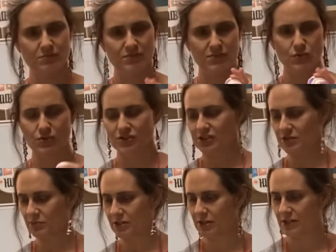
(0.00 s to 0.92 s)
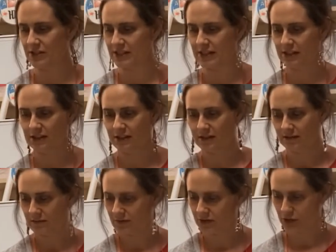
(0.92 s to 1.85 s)
sort of disappear inside
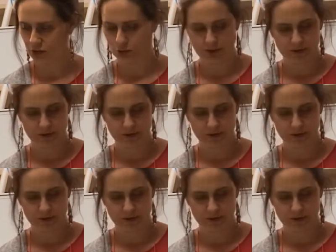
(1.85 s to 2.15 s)
the tube.